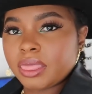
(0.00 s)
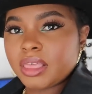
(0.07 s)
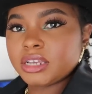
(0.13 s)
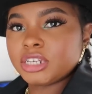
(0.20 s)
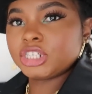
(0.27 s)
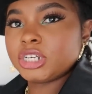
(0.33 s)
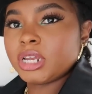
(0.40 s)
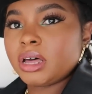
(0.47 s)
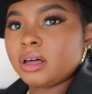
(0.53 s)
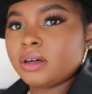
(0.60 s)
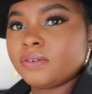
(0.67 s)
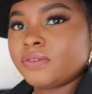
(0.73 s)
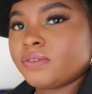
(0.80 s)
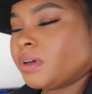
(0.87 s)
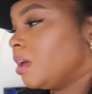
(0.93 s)
this
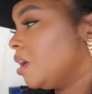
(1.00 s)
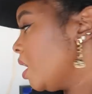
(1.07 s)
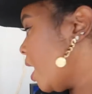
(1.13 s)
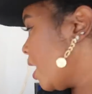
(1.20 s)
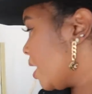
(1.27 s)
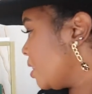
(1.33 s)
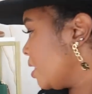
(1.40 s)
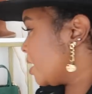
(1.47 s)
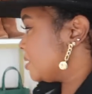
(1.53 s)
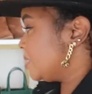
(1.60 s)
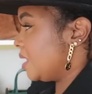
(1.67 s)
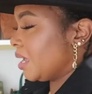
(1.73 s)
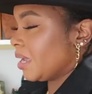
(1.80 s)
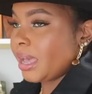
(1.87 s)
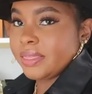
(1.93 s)
shelf. I
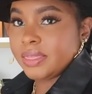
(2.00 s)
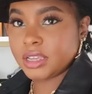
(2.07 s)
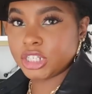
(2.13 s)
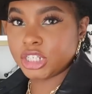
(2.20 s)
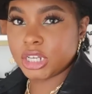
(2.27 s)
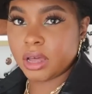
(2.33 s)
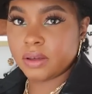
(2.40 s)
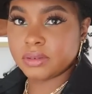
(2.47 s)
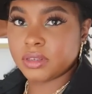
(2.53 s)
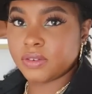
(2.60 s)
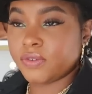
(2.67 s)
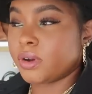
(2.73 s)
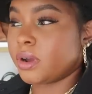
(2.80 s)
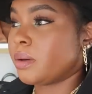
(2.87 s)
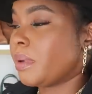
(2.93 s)
got these shelves
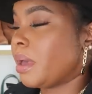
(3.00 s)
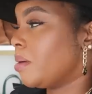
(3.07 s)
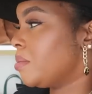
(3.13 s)
from